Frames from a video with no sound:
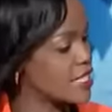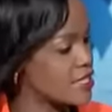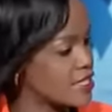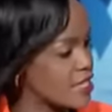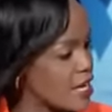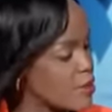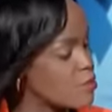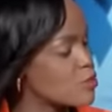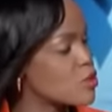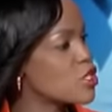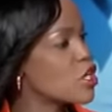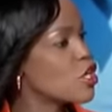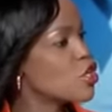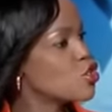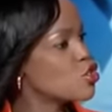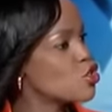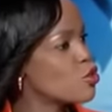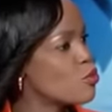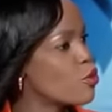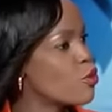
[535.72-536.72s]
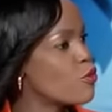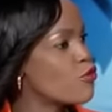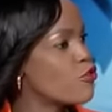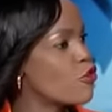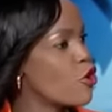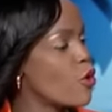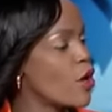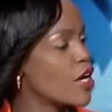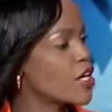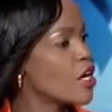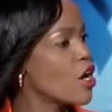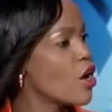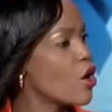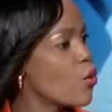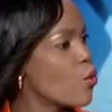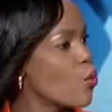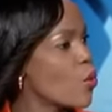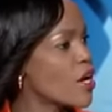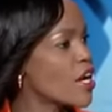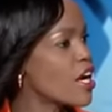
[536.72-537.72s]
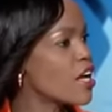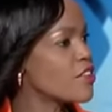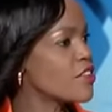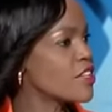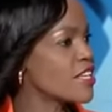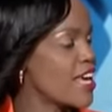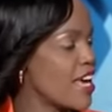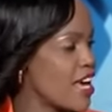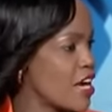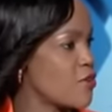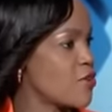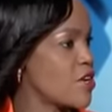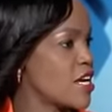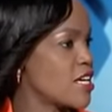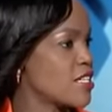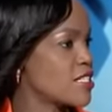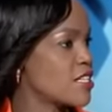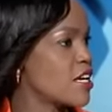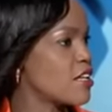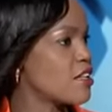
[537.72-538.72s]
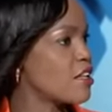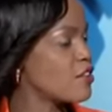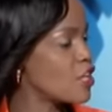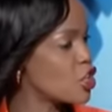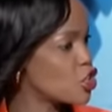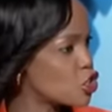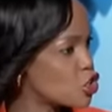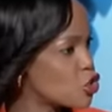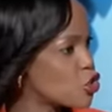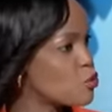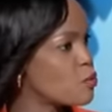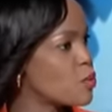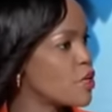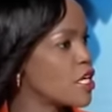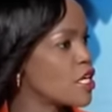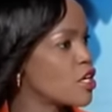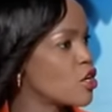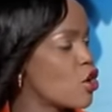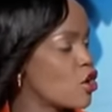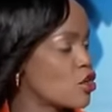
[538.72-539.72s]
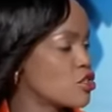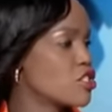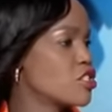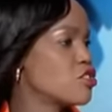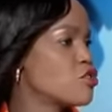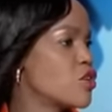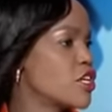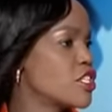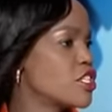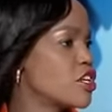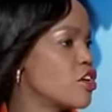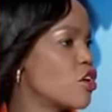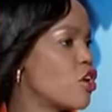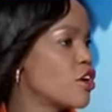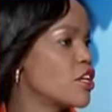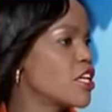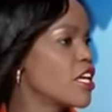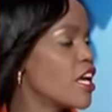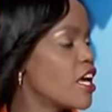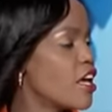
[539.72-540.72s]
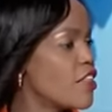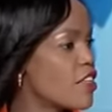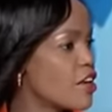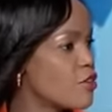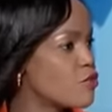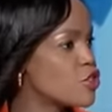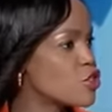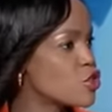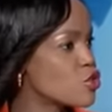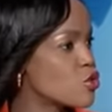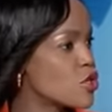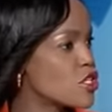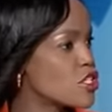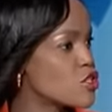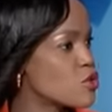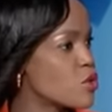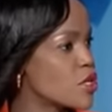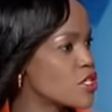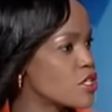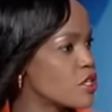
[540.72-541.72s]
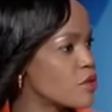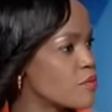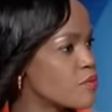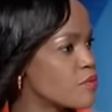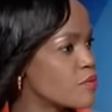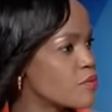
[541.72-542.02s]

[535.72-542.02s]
attempts to move forward, what are the areas that they should be concentrating on in their Vision 2020?